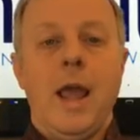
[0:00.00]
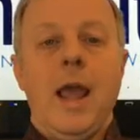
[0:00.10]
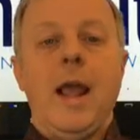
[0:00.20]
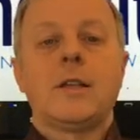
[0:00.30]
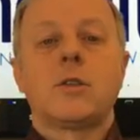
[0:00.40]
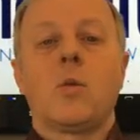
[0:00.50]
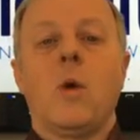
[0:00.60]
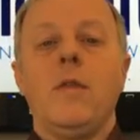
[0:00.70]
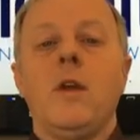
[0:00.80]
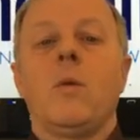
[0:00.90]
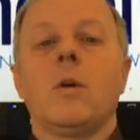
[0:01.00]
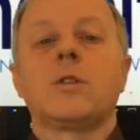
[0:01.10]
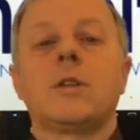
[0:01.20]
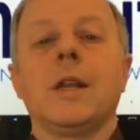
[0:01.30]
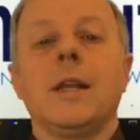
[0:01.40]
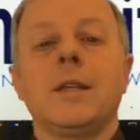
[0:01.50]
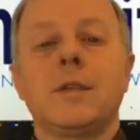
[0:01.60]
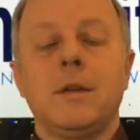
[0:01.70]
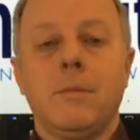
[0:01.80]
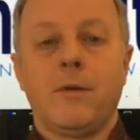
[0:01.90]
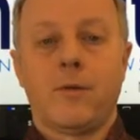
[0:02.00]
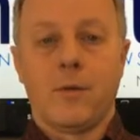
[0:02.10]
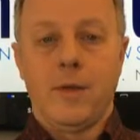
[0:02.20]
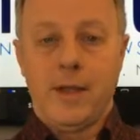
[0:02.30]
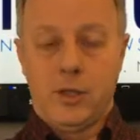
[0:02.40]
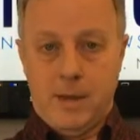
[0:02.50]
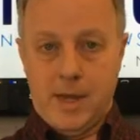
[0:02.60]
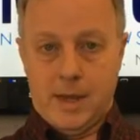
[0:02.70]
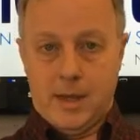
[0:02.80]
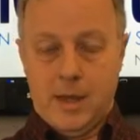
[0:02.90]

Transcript: It's the one that wants to listen before they speak.